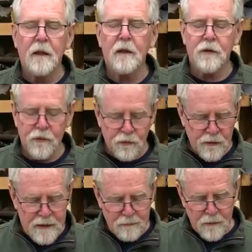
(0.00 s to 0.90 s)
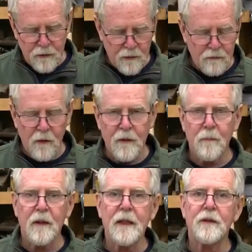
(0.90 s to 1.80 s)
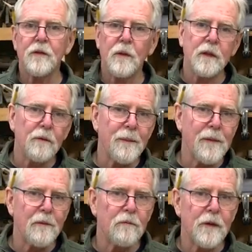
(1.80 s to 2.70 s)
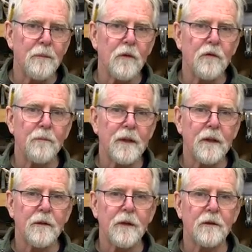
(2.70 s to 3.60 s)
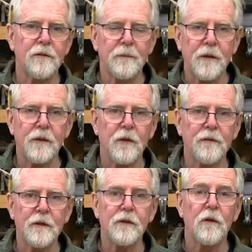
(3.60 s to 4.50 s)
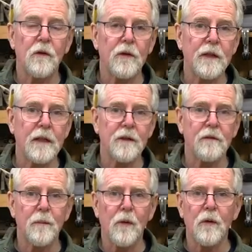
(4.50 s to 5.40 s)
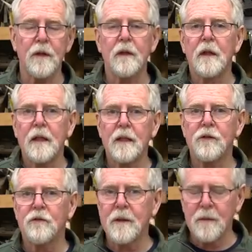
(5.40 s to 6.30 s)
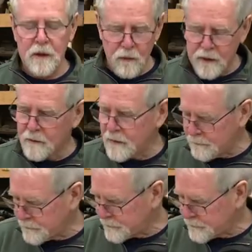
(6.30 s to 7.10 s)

extreme curve on the blade, so we can remove material from the surface or the edge of a board extremely quickly.